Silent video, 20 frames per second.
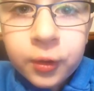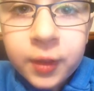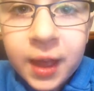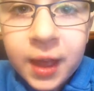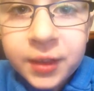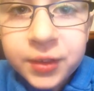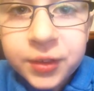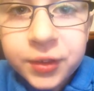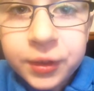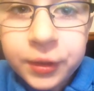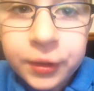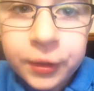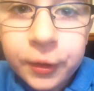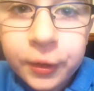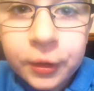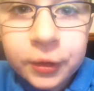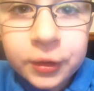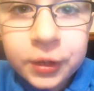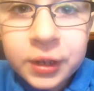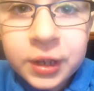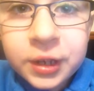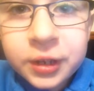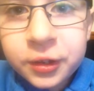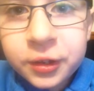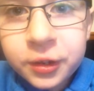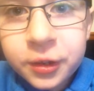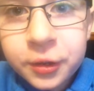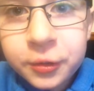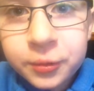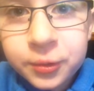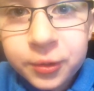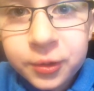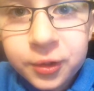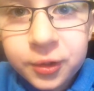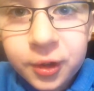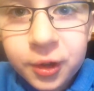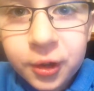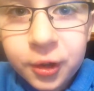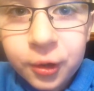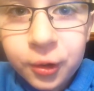that's all you need to do.
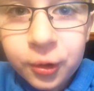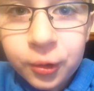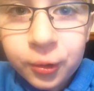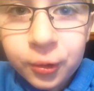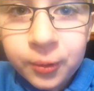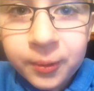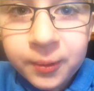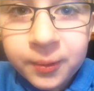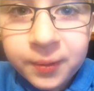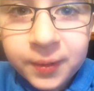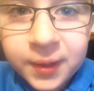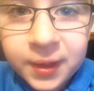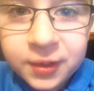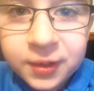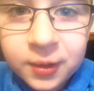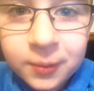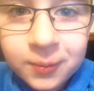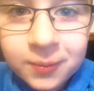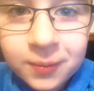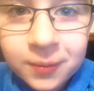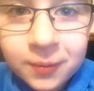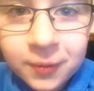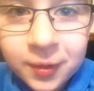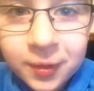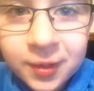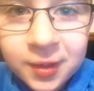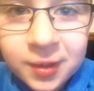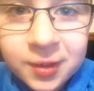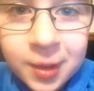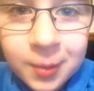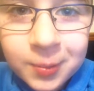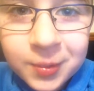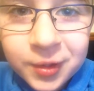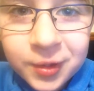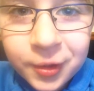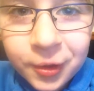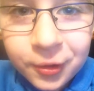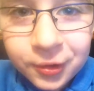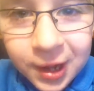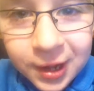So that's it for this
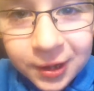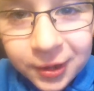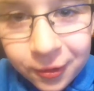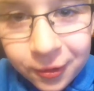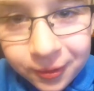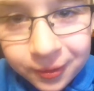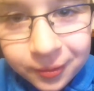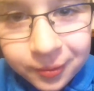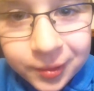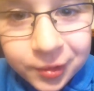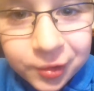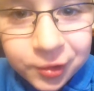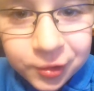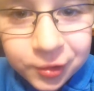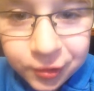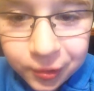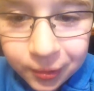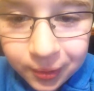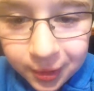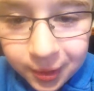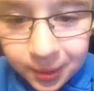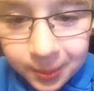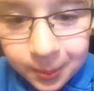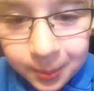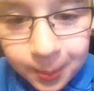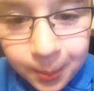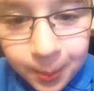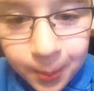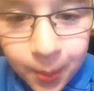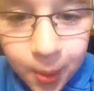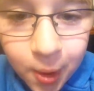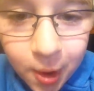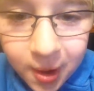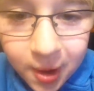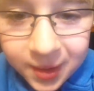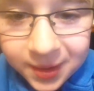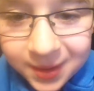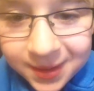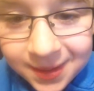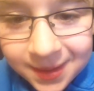episode. I know it was short,
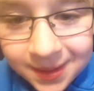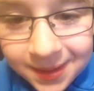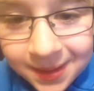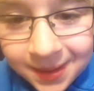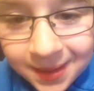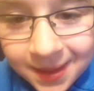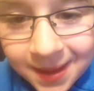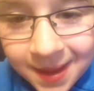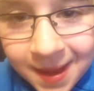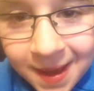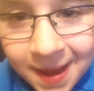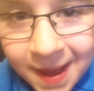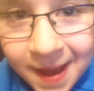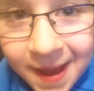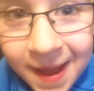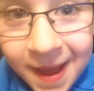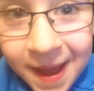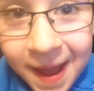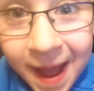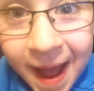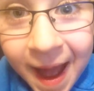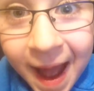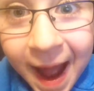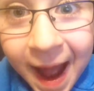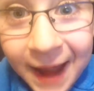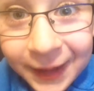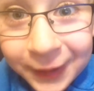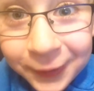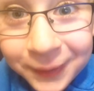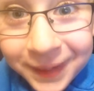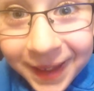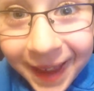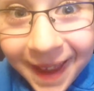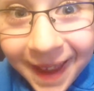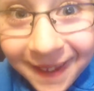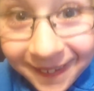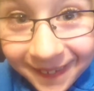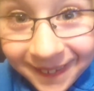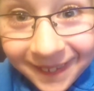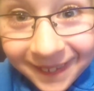but I don't
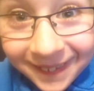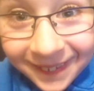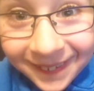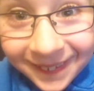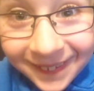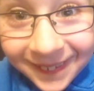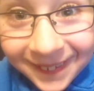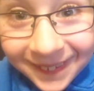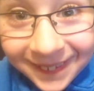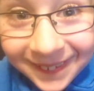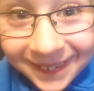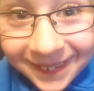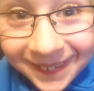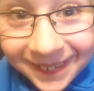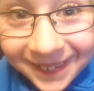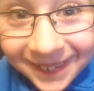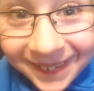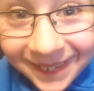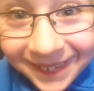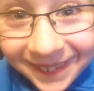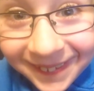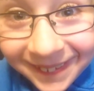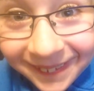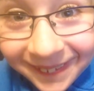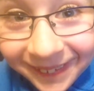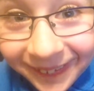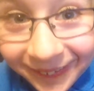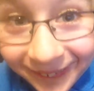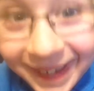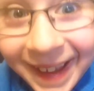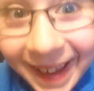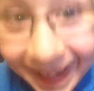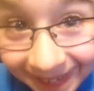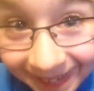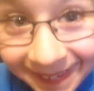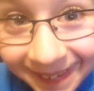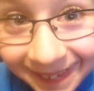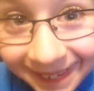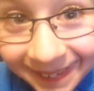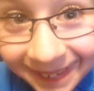care.
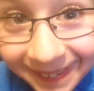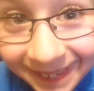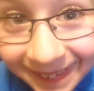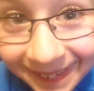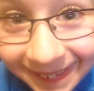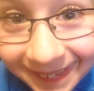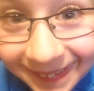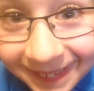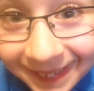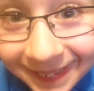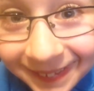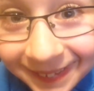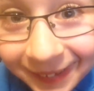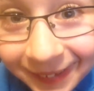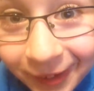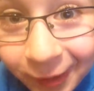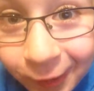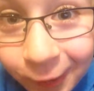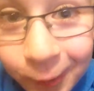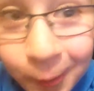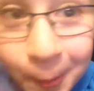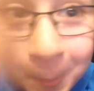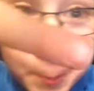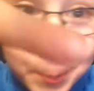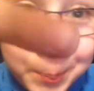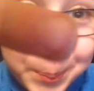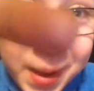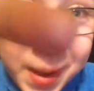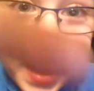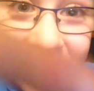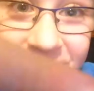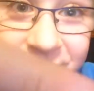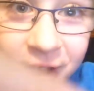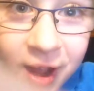Okay? So, peace